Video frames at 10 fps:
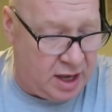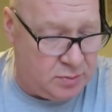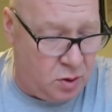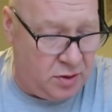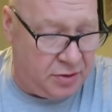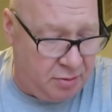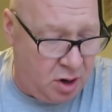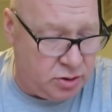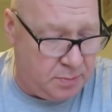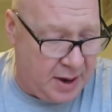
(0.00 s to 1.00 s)
That's more than
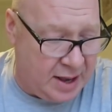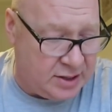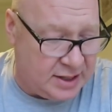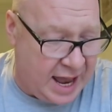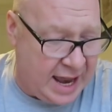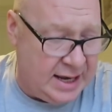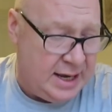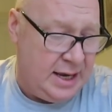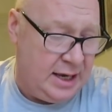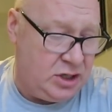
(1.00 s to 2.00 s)
£300 a
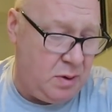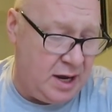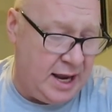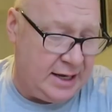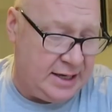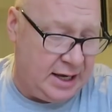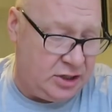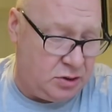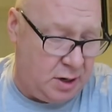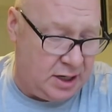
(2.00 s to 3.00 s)
day in
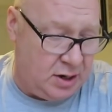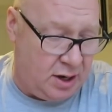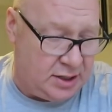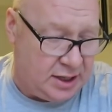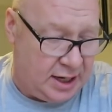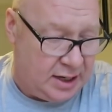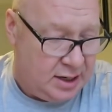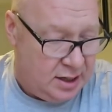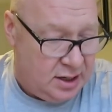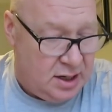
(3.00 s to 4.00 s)
2018 to 2019.